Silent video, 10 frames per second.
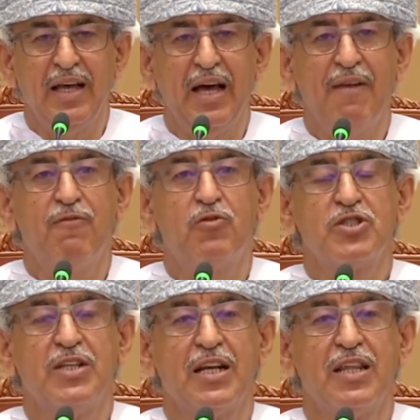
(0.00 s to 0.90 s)

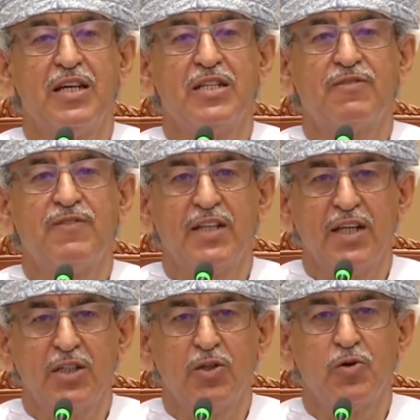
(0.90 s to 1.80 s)
Unfortunately, there is
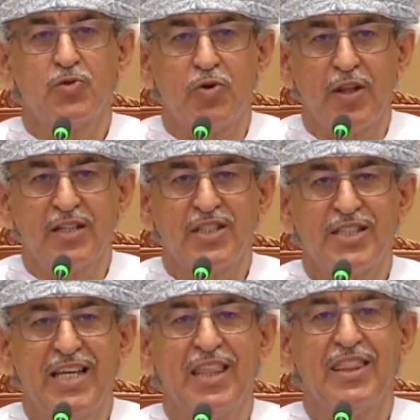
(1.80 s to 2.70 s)
fatality also. There is
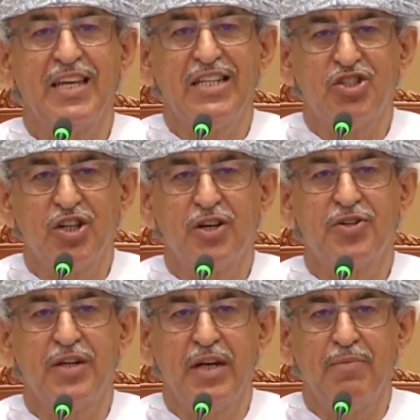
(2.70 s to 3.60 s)
death in
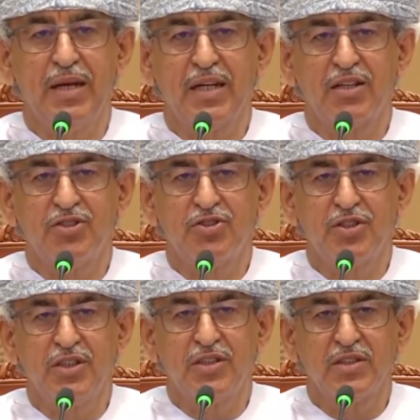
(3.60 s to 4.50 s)
children in many
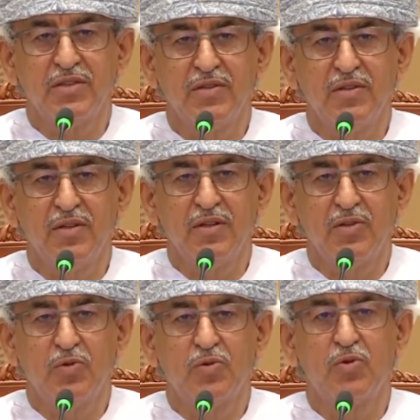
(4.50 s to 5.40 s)
countries
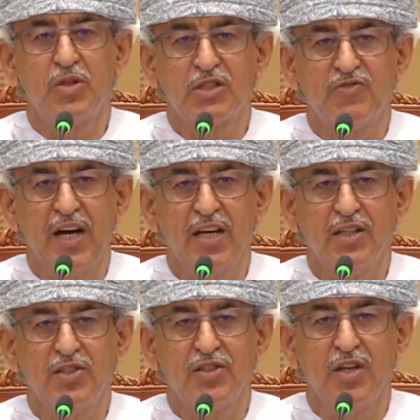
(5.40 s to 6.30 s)
to this
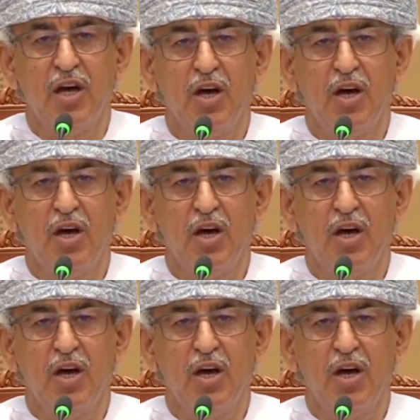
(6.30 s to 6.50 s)
virus.